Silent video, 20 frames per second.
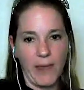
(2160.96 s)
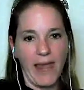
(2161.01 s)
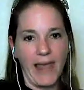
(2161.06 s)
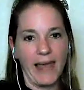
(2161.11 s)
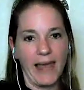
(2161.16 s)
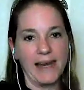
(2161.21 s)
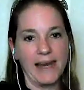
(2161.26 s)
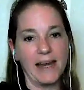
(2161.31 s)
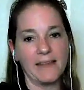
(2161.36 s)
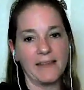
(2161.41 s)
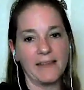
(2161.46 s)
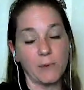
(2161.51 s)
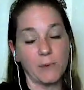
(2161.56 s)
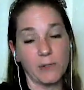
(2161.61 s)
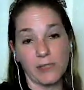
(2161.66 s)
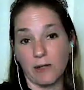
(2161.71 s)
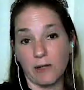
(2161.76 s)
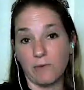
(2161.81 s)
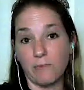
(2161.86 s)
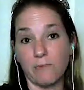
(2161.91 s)
and there was
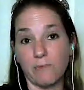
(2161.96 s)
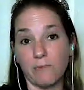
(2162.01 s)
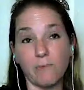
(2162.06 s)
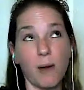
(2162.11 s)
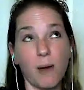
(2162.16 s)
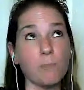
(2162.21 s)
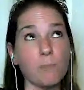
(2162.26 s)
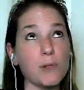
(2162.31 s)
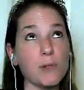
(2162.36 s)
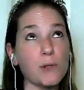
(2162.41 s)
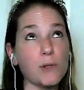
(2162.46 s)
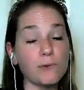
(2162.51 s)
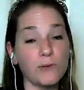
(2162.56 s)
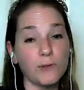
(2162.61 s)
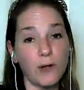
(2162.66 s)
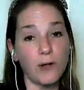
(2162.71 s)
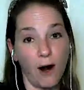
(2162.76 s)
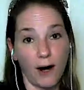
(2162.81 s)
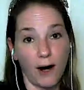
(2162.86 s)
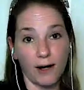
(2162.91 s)
a, a beautiful
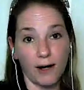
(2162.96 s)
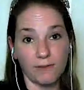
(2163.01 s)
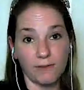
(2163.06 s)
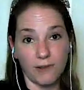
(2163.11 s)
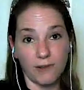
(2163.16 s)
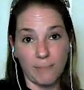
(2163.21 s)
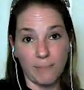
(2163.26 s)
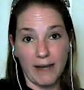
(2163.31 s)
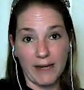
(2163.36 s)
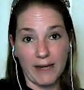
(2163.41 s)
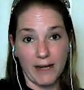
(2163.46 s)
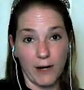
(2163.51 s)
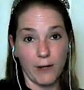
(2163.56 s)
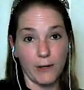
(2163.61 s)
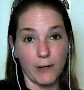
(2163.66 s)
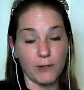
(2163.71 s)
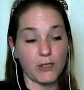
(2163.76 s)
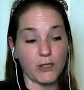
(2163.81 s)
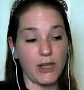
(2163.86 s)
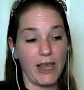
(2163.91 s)
card from my
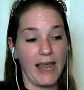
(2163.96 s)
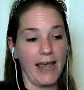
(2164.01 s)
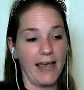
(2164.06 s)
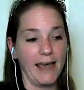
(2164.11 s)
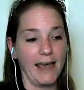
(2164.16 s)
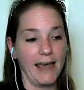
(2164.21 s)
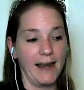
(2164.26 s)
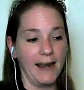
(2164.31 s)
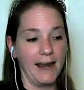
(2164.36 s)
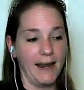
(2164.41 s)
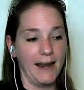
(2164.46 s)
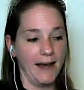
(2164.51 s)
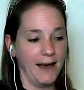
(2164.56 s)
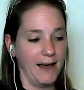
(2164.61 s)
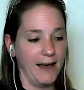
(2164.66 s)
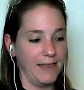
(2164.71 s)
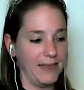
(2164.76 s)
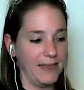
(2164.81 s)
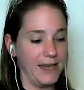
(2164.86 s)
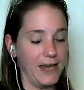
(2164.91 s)
coach and
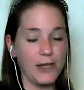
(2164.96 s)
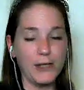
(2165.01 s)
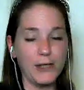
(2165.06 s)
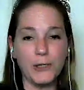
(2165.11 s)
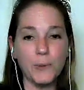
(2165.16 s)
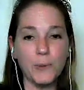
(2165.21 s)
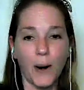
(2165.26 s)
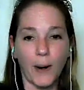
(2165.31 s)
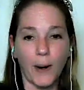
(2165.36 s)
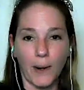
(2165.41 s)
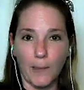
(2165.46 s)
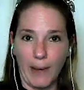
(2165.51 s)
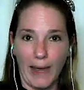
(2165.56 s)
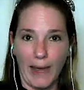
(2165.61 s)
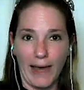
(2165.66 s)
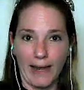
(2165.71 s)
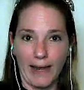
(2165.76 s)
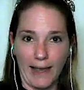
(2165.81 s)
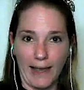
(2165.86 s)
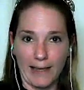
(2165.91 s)
the You Are a
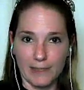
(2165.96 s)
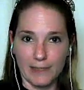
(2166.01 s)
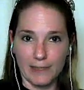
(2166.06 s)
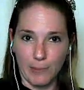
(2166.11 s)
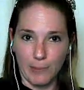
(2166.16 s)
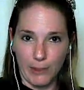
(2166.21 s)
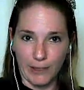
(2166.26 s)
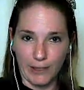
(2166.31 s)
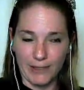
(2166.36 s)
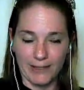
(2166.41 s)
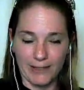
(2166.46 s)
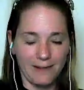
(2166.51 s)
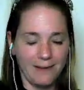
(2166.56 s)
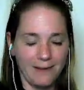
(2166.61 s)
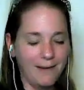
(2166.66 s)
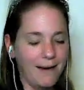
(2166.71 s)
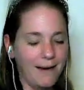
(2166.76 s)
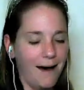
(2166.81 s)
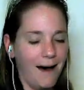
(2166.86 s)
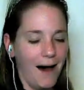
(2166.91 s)
Badass book.
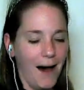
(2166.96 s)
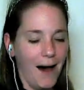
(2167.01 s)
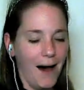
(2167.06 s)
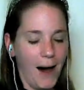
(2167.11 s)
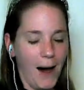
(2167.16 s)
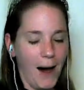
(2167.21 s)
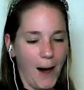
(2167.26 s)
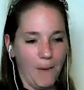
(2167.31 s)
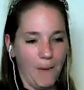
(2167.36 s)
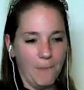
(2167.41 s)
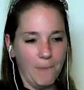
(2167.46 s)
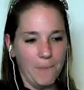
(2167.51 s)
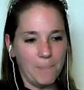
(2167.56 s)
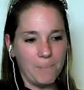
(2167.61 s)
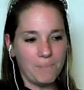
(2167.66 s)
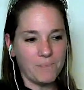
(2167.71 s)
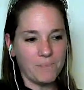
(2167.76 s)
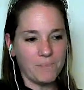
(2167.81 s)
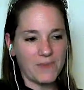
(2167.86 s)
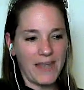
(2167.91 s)
Um,
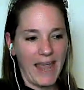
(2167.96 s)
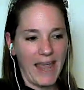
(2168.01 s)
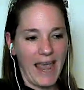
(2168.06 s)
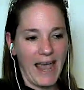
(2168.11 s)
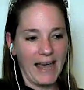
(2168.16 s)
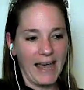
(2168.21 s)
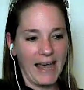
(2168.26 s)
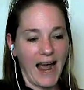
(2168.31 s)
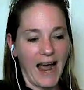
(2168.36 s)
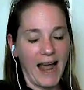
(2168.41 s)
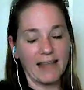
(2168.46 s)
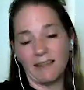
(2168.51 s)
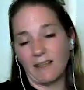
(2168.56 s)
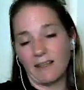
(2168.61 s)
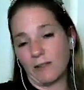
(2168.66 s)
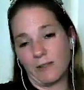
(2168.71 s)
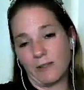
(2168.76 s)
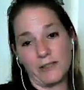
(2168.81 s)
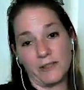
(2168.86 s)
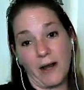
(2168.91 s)
and I
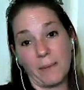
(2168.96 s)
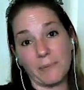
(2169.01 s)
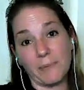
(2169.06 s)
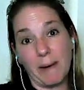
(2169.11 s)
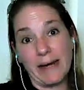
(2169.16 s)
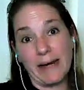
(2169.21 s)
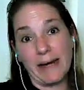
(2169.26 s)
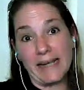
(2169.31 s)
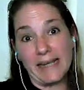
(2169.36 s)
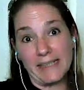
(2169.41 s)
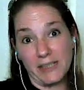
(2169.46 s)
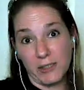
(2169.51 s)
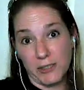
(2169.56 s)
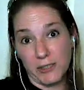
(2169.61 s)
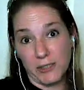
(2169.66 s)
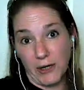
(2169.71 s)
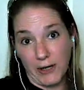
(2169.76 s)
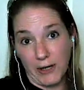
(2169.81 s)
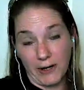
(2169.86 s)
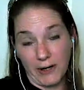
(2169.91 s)
literally dropped to my knees and
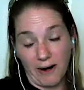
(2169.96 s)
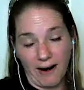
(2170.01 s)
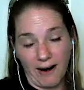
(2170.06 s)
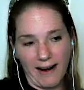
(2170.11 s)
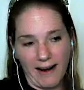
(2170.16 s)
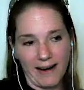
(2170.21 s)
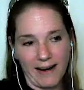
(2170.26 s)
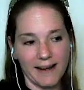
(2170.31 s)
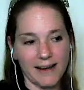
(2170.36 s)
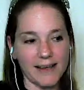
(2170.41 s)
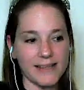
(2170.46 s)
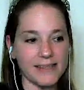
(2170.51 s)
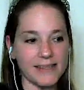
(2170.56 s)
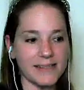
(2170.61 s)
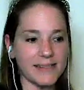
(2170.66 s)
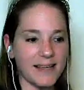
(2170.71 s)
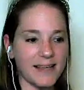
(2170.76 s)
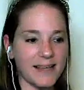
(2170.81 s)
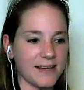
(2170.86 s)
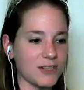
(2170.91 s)
started crying because
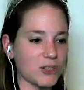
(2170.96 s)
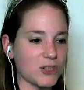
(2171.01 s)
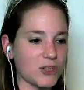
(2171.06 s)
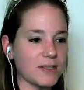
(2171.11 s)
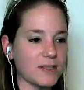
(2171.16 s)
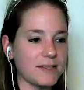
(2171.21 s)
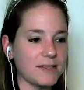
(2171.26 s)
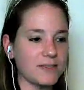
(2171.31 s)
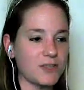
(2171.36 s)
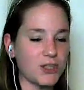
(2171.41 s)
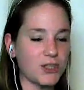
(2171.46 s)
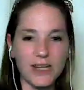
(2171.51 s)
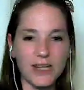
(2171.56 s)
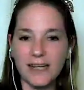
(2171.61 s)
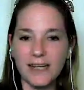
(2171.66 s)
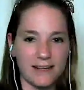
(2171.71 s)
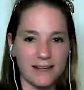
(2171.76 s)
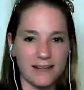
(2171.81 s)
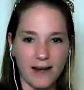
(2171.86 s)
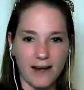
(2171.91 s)
she
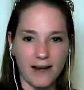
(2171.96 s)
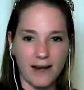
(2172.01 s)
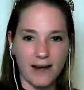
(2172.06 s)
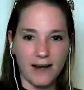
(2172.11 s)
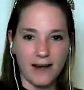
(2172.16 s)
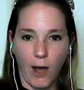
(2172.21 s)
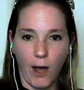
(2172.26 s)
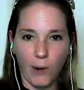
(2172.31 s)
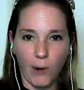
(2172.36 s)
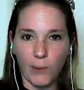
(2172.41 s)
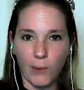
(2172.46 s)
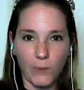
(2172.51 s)
didn't know